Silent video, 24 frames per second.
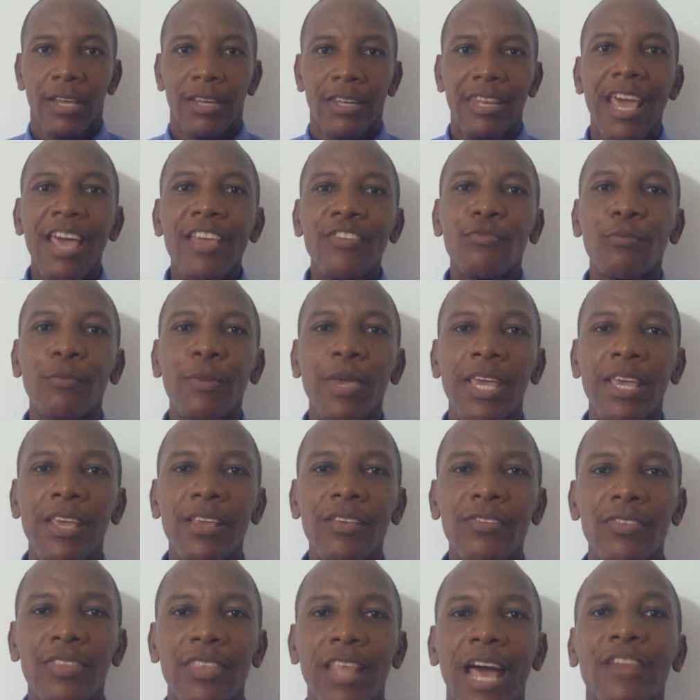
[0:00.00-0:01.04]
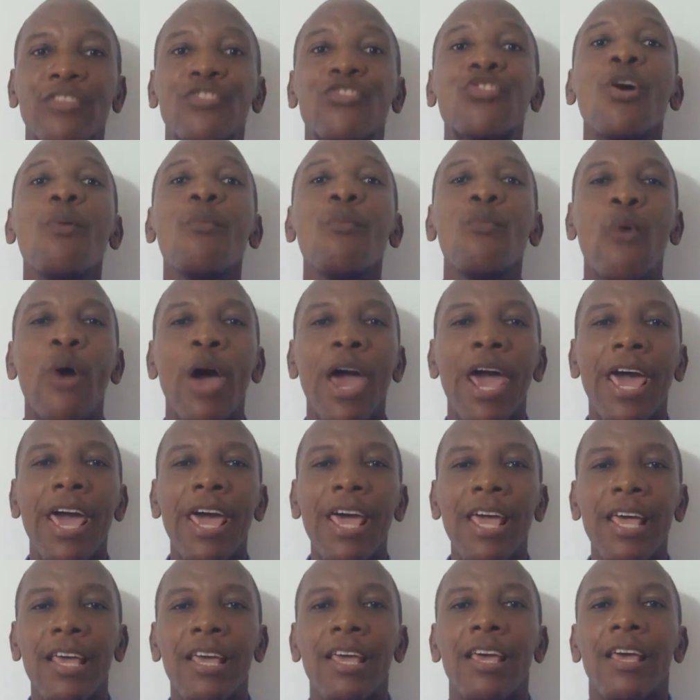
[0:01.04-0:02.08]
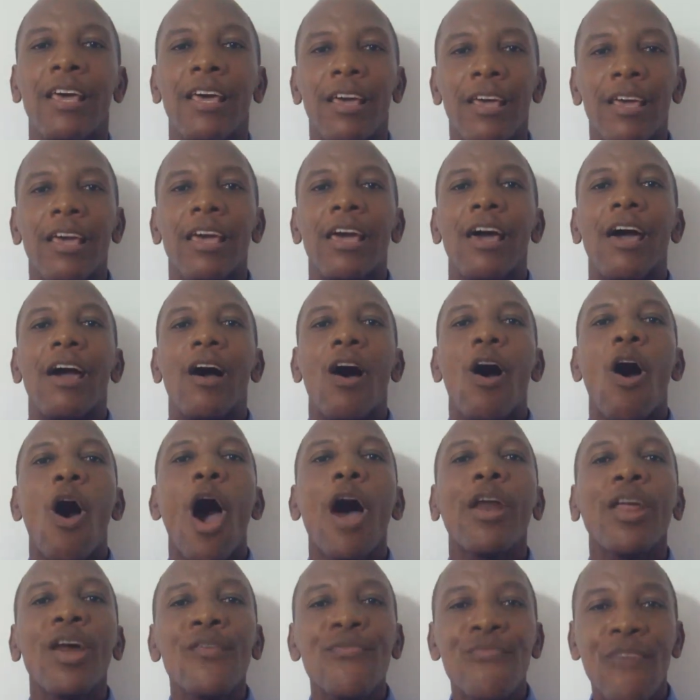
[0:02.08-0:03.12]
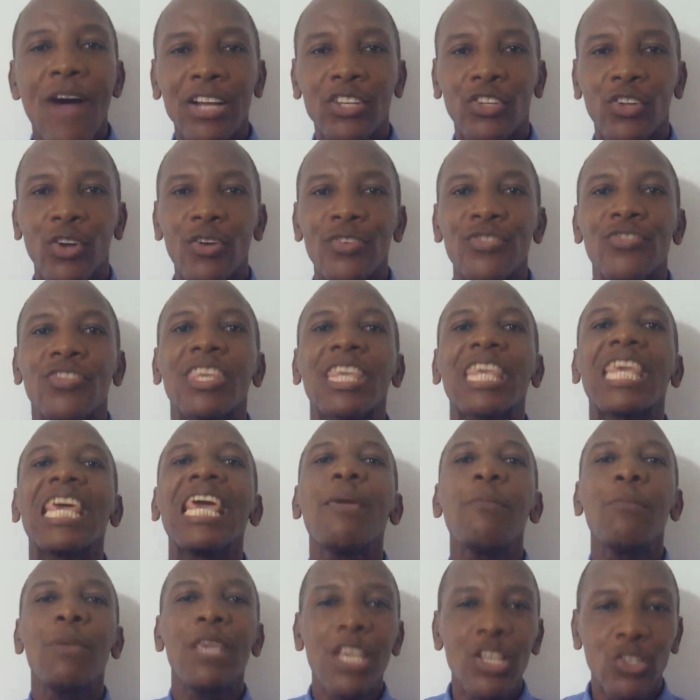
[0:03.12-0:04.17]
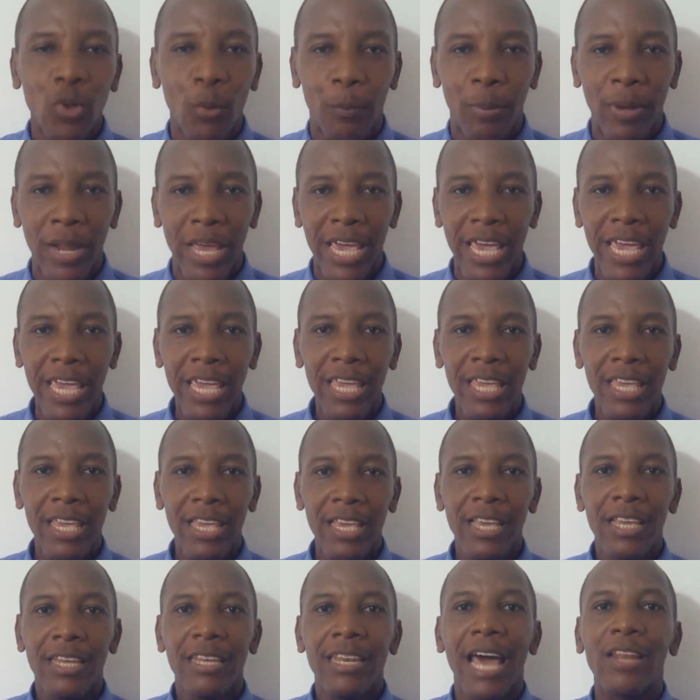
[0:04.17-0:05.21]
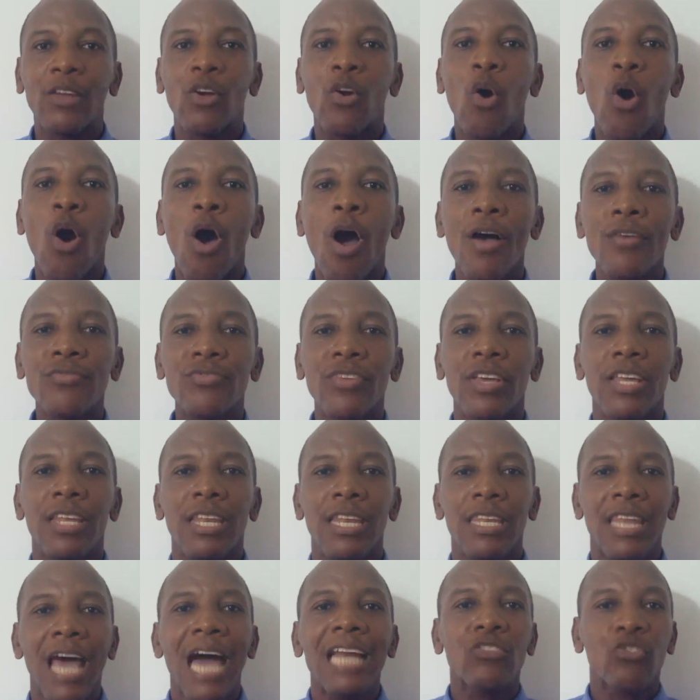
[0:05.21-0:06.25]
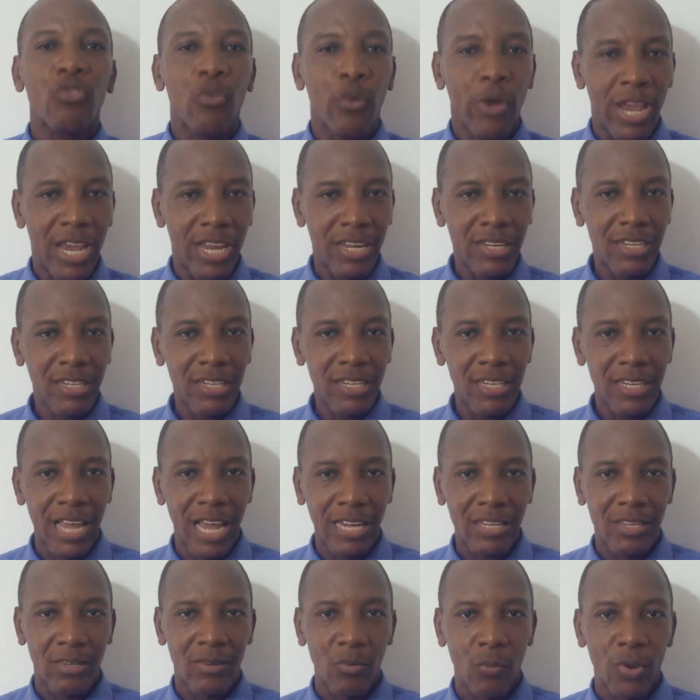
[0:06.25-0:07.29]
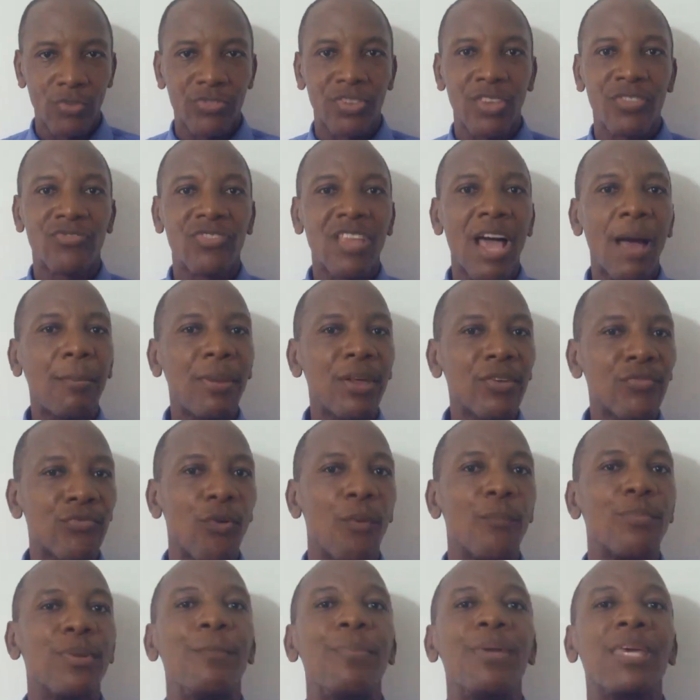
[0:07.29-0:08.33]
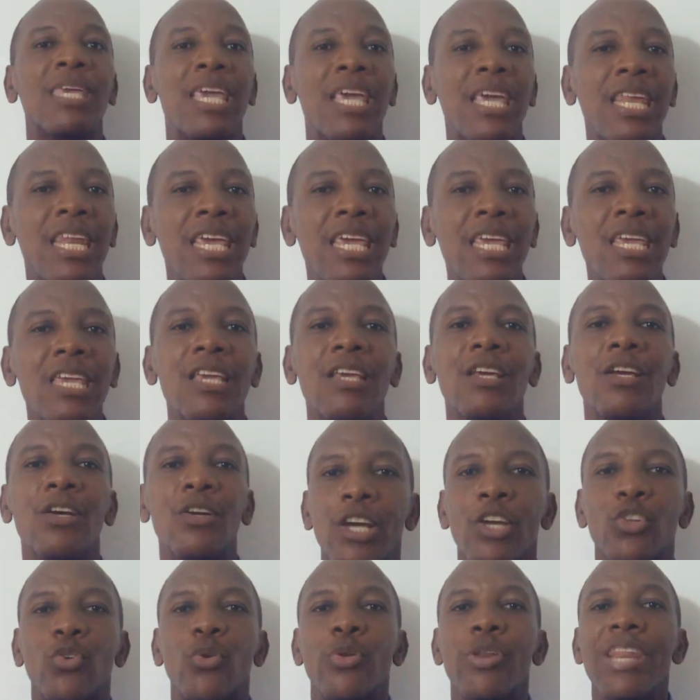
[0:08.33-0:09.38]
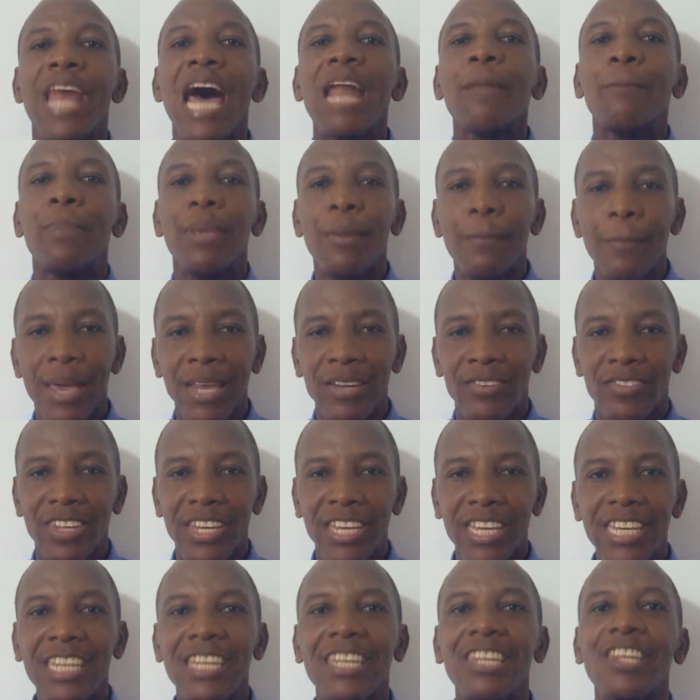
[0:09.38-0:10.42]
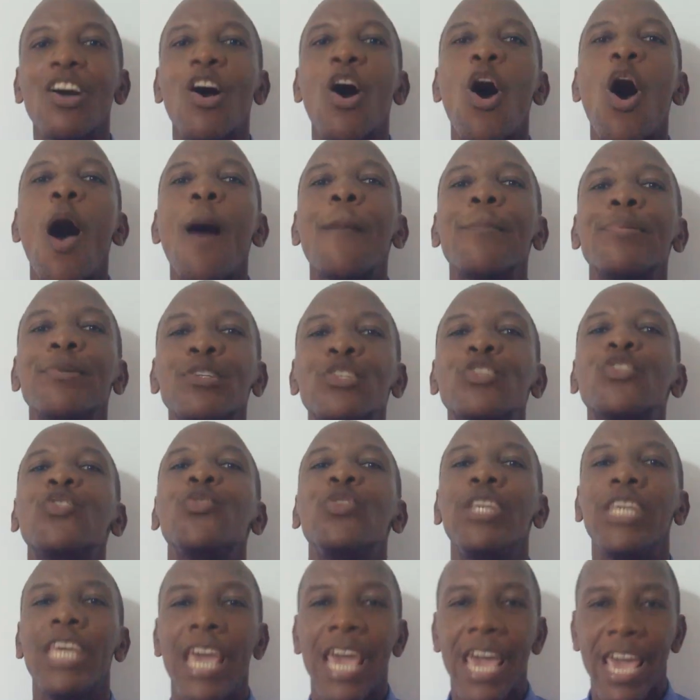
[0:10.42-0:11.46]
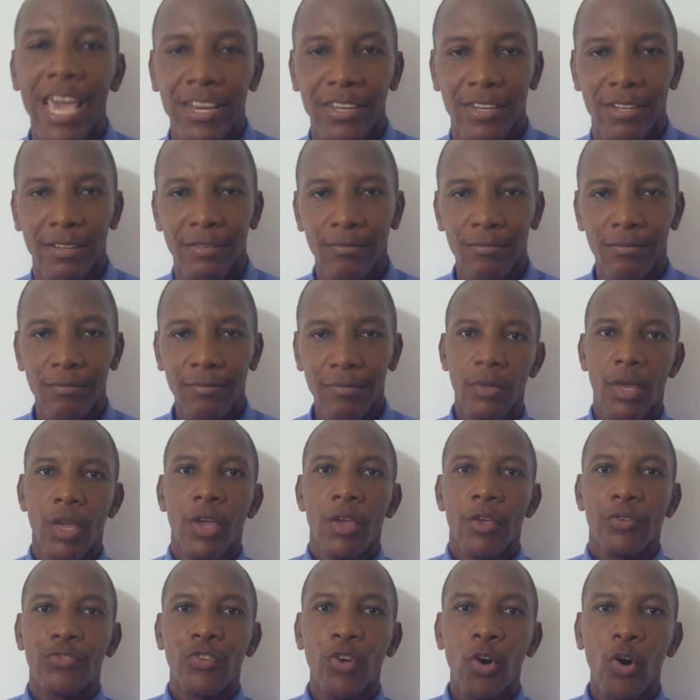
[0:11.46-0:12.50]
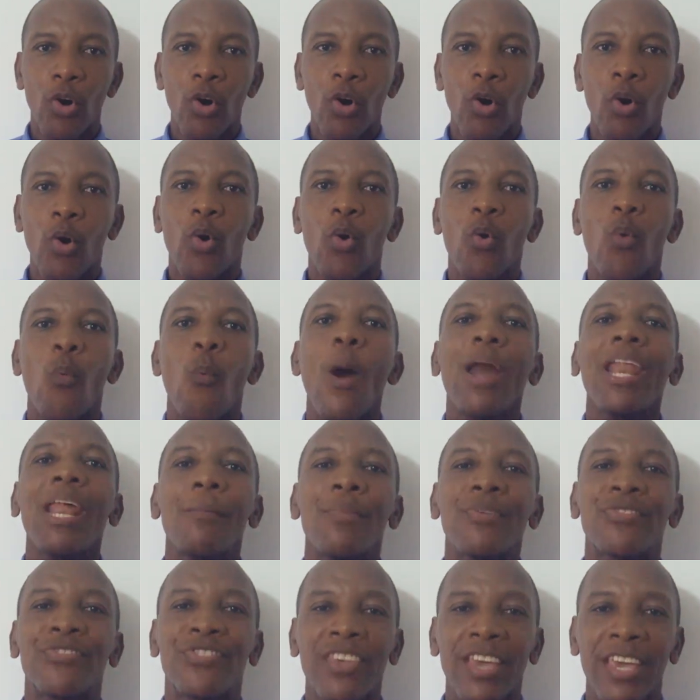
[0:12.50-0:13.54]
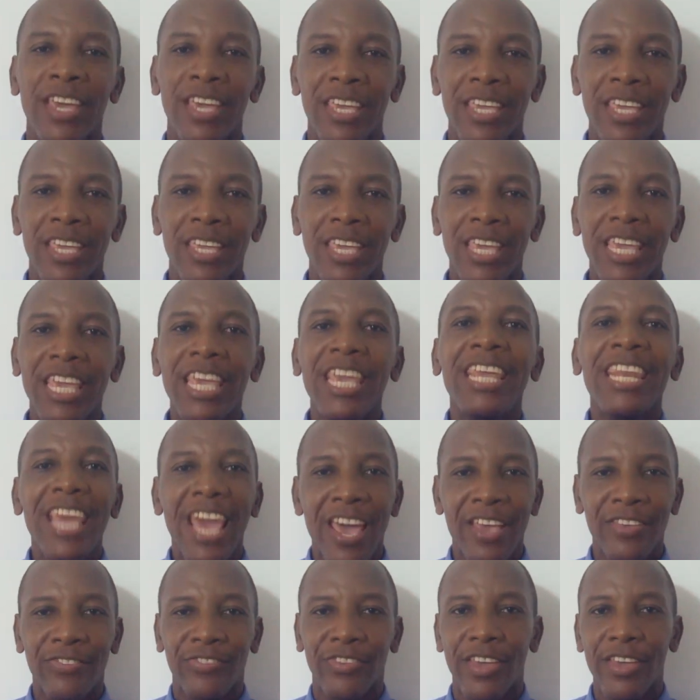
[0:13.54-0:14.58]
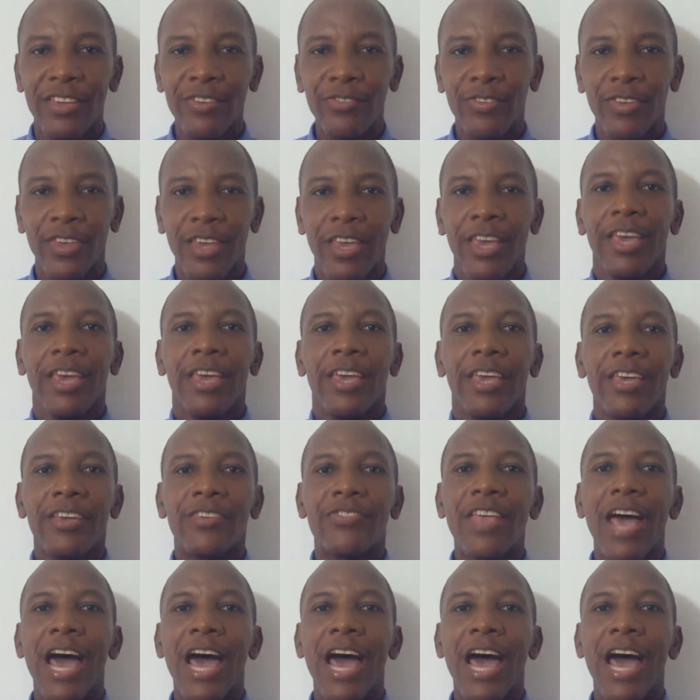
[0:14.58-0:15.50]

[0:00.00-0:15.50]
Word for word: This means that somewhere other factors came into play that caused that trend that was established from the beginning to not be maintained up to the end. So what I'm saying in essence is